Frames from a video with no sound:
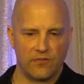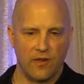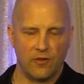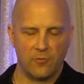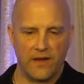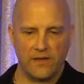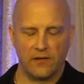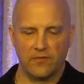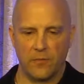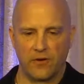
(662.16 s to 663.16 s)
followed by
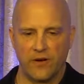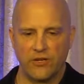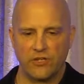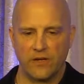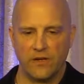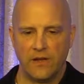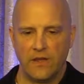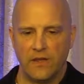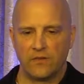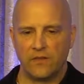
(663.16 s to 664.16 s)
year of immigration.
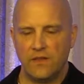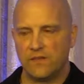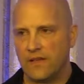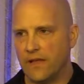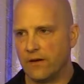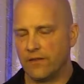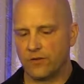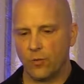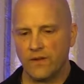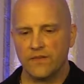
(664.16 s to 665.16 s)
So these, again, are the
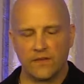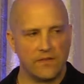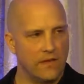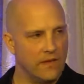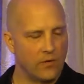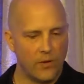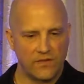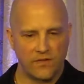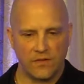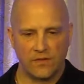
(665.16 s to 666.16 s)
2016
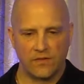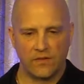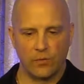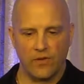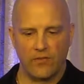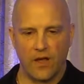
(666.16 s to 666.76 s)
questions. So we've